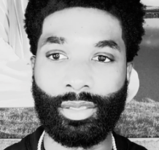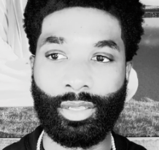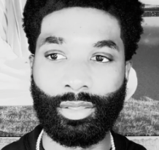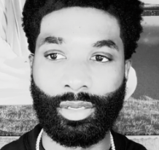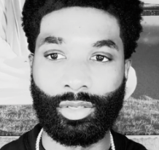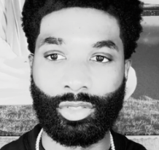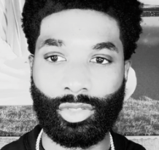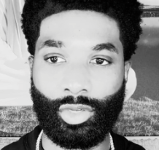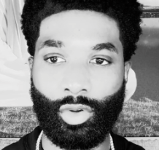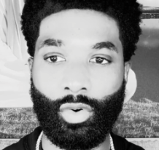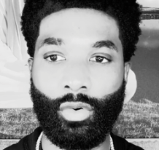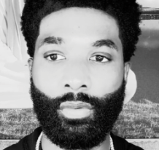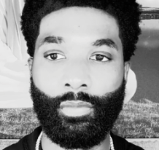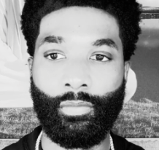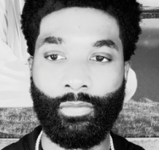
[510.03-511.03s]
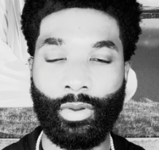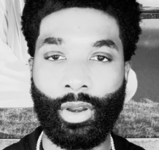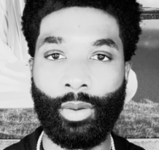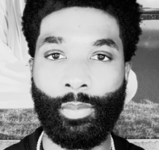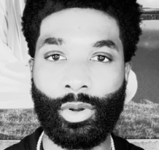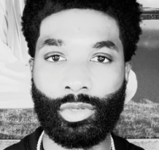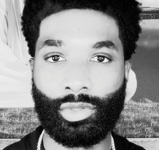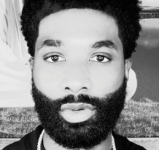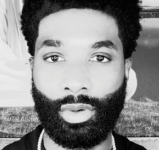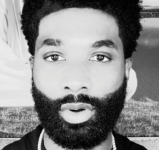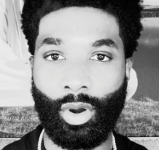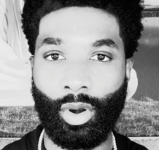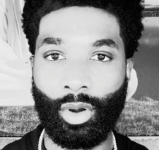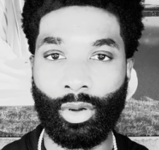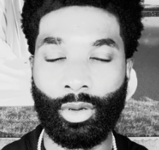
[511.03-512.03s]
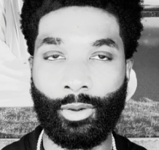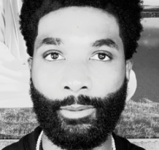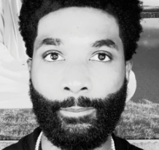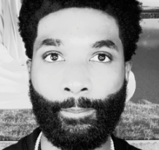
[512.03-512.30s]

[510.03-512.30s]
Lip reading: Like, they're still very much so current.